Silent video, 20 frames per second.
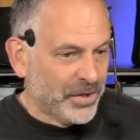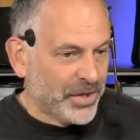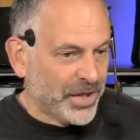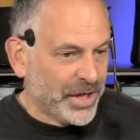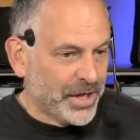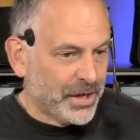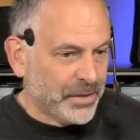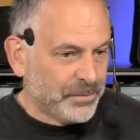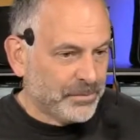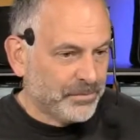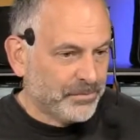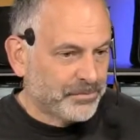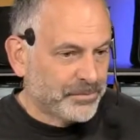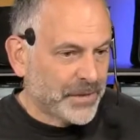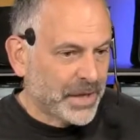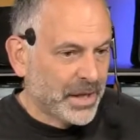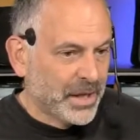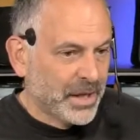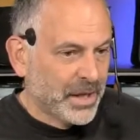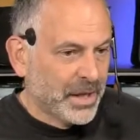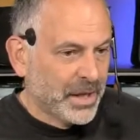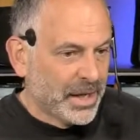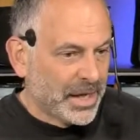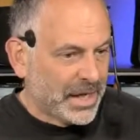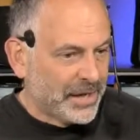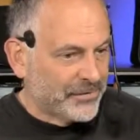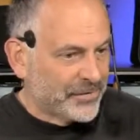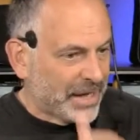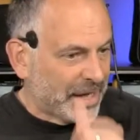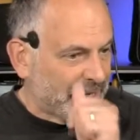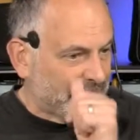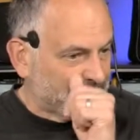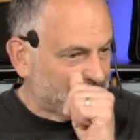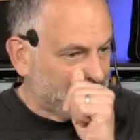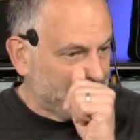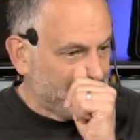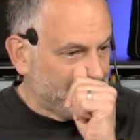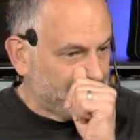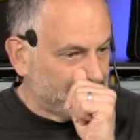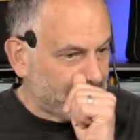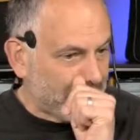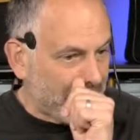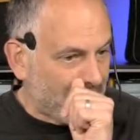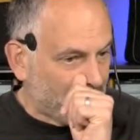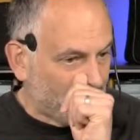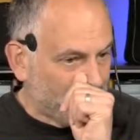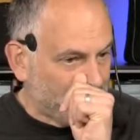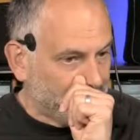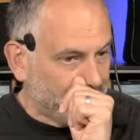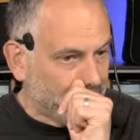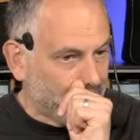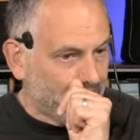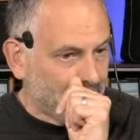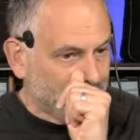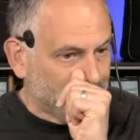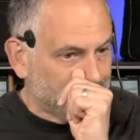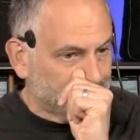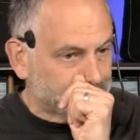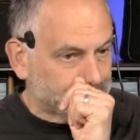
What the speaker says: there. I've got the chat window.